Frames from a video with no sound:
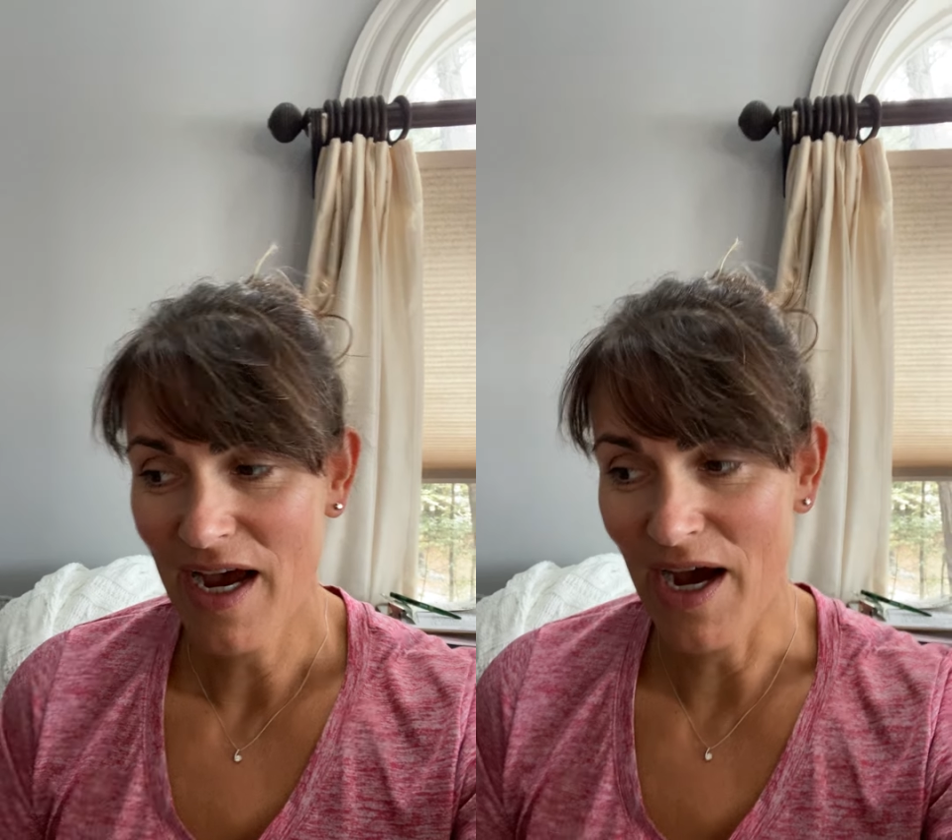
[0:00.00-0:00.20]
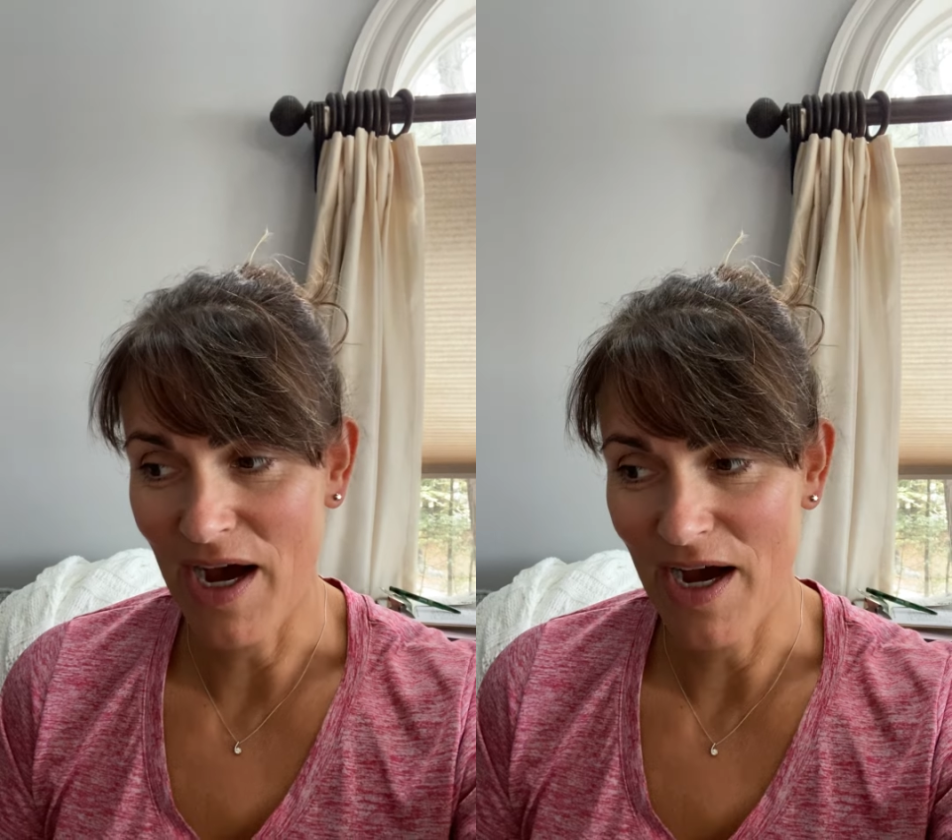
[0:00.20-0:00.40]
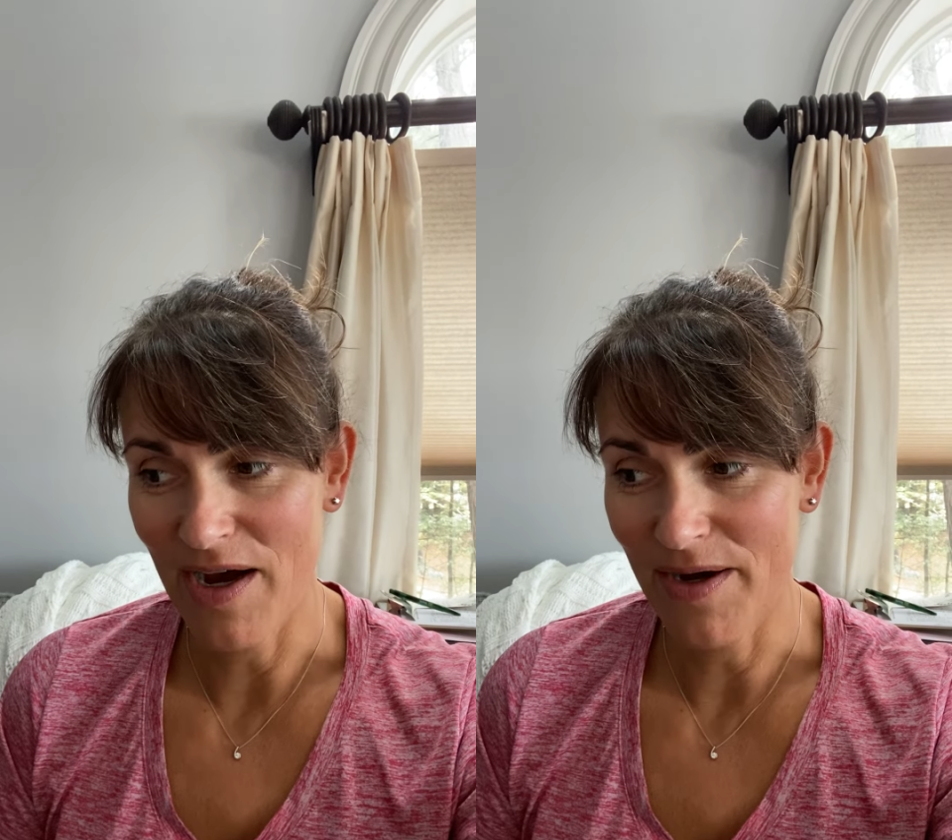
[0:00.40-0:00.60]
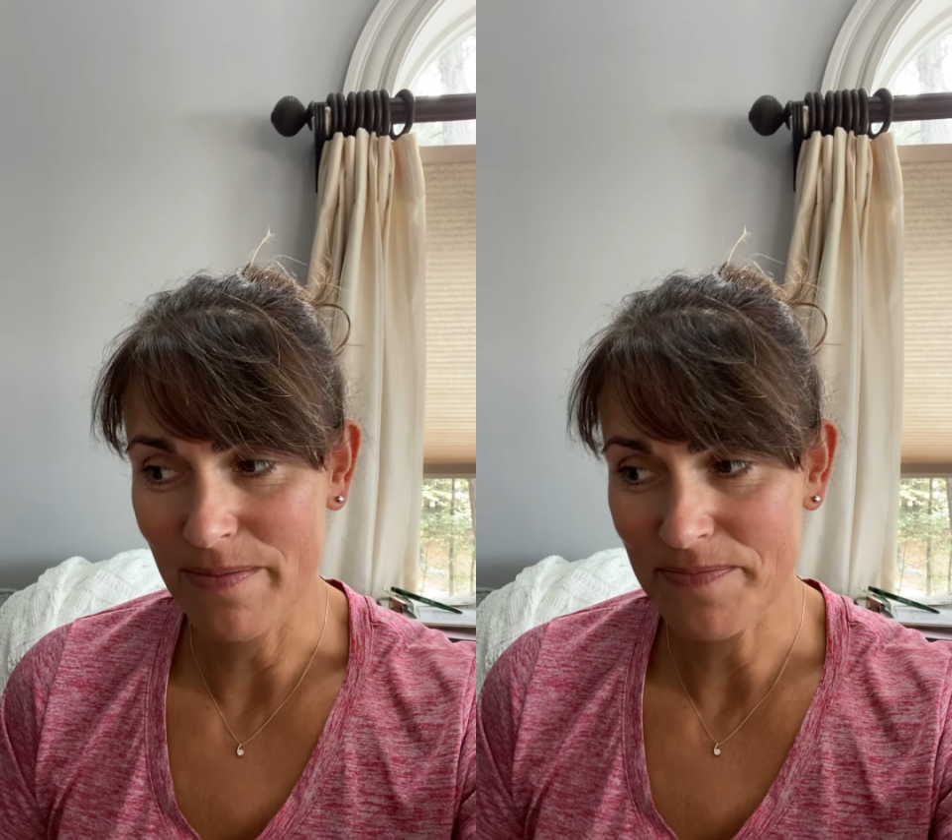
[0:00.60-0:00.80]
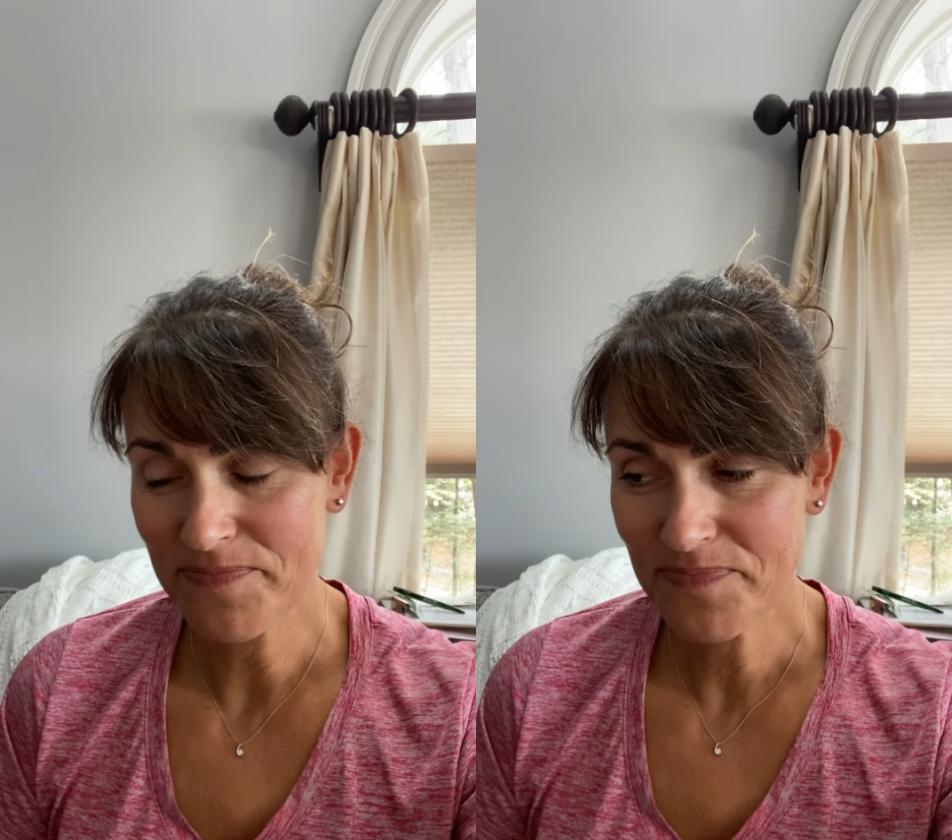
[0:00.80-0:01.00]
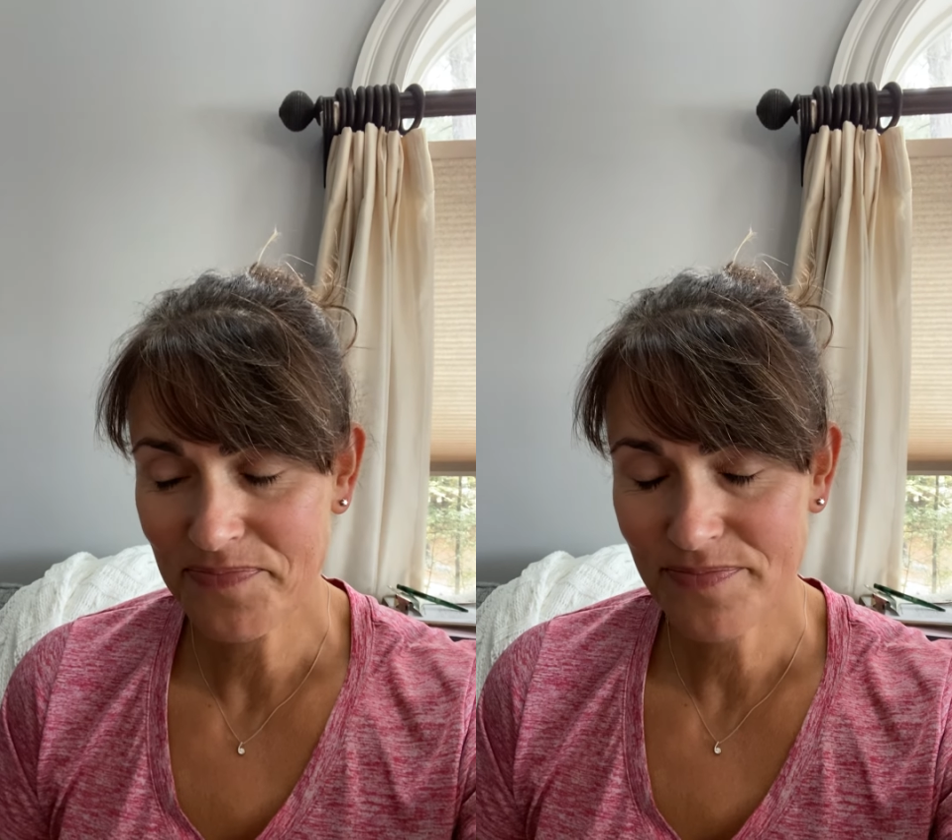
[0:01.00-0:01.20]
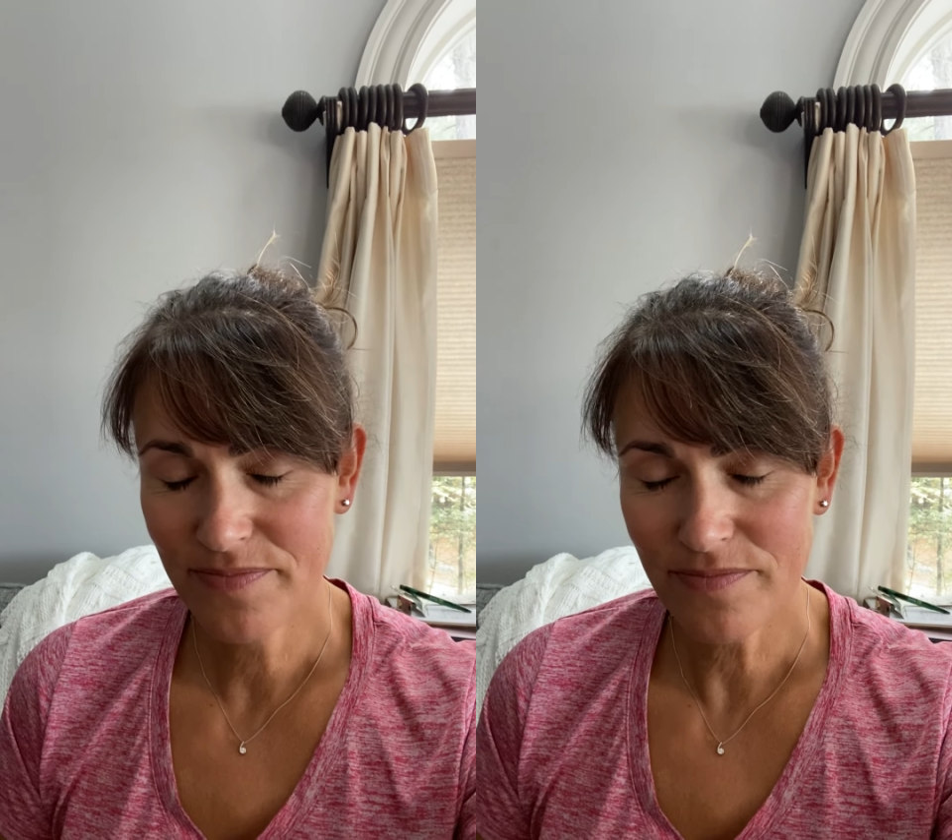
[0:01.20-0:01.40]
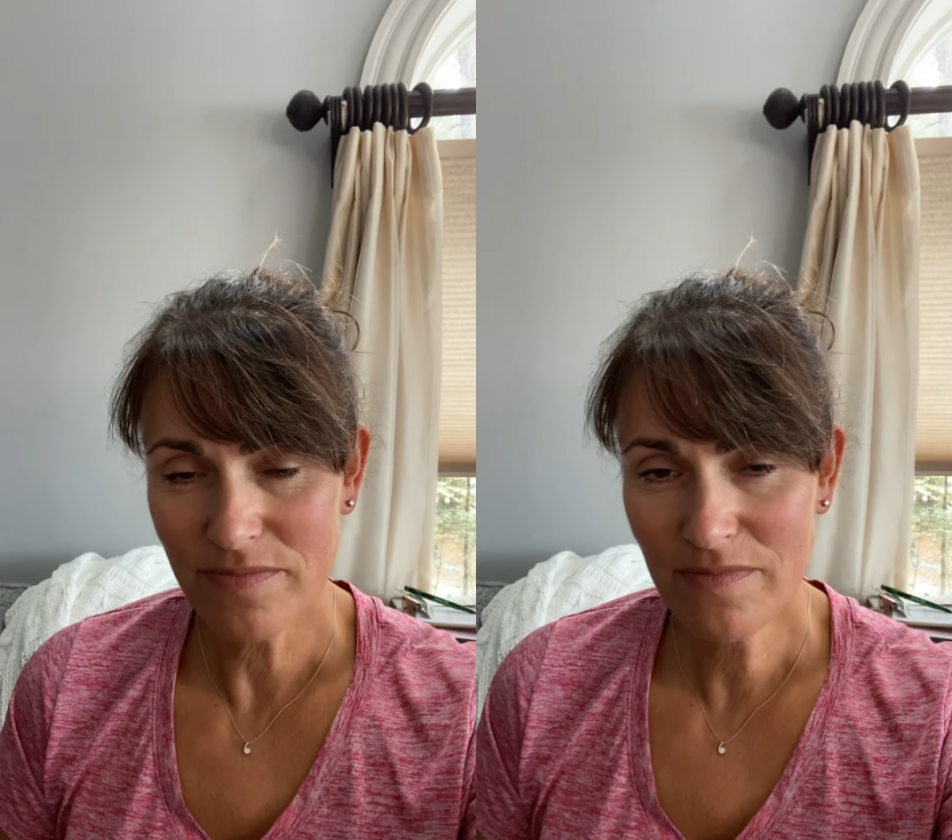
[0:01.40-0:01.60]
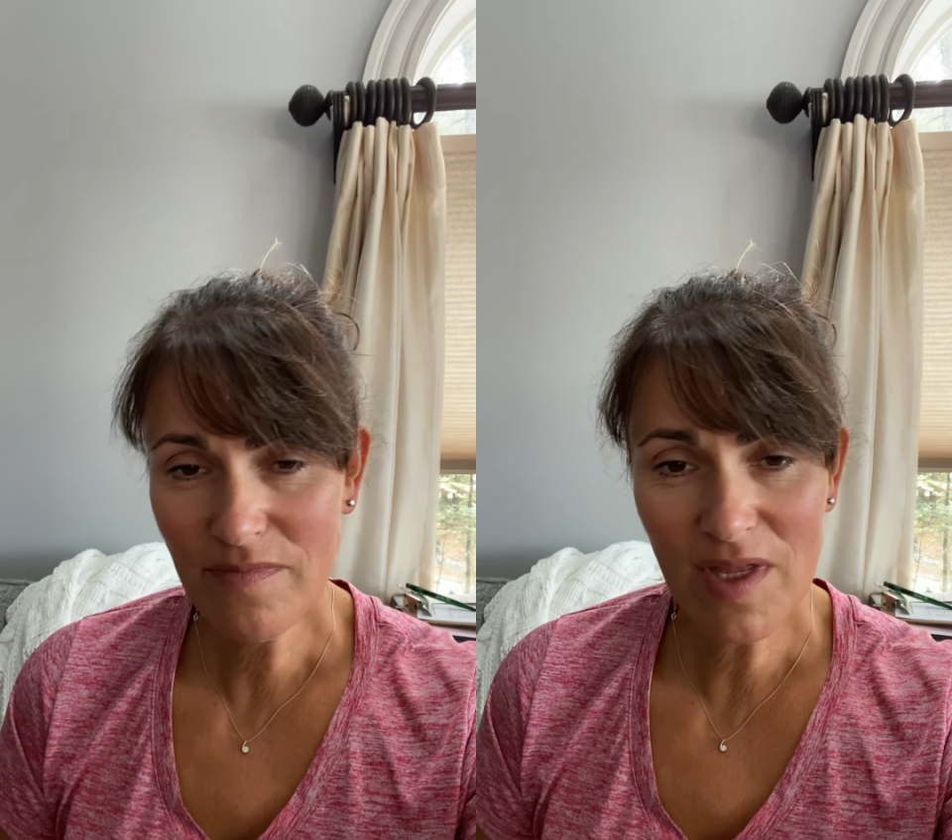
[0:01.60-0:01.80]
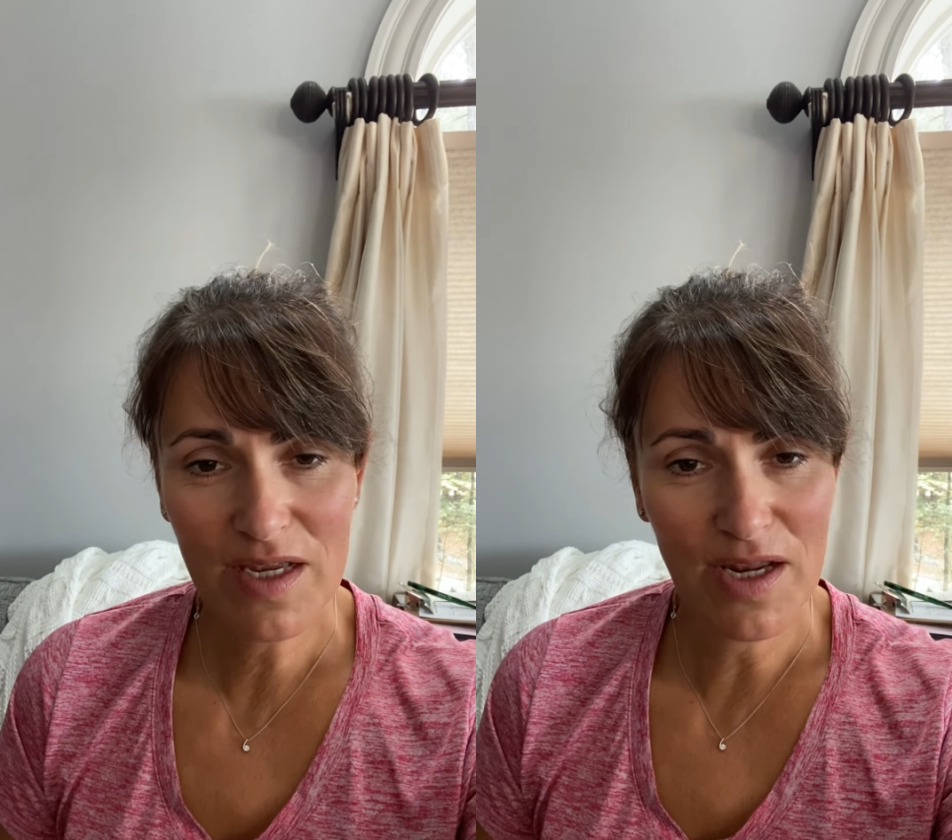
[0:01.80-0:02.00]

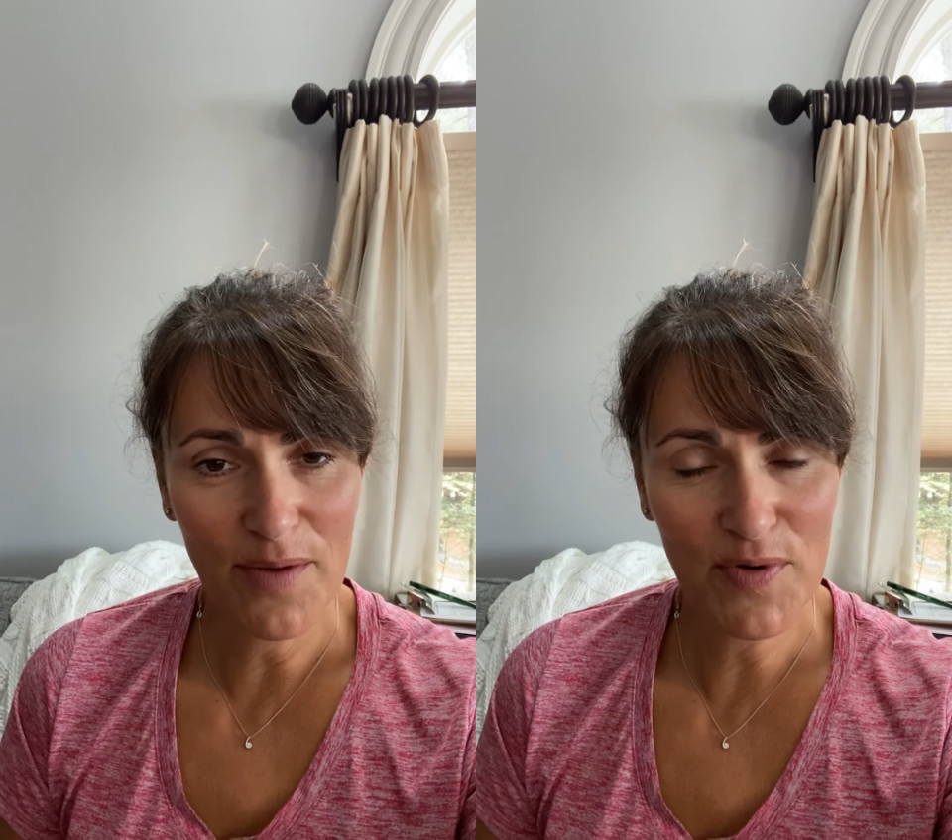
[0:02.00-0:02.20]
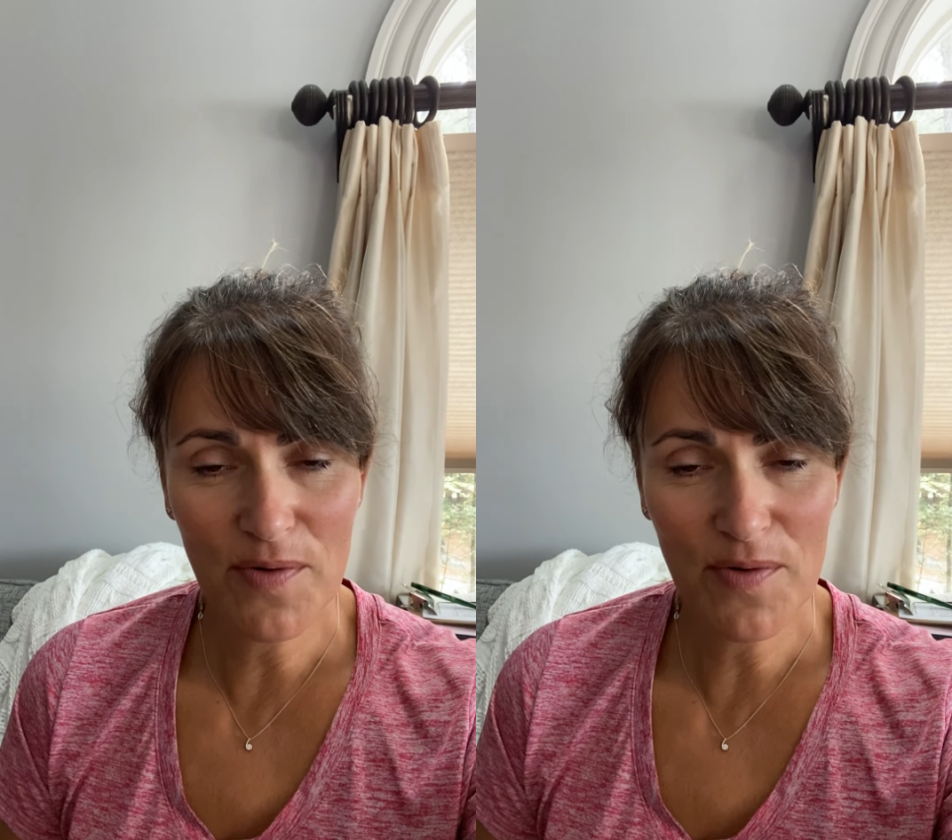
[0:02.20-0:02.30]
Number